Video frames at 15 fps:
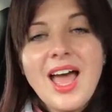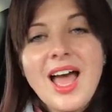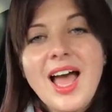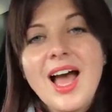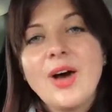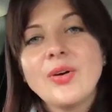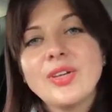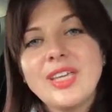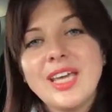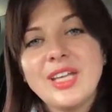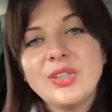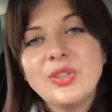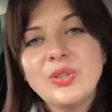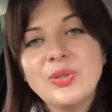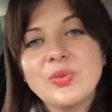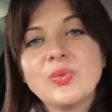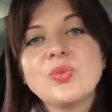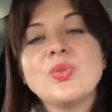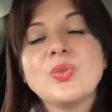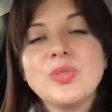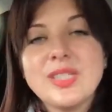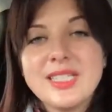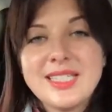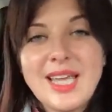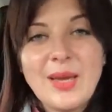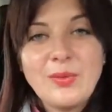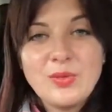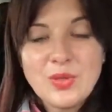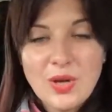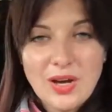how can you do the
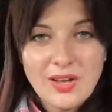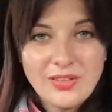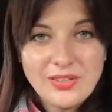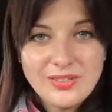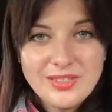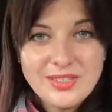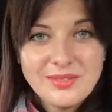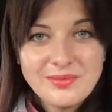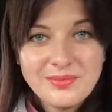same to others?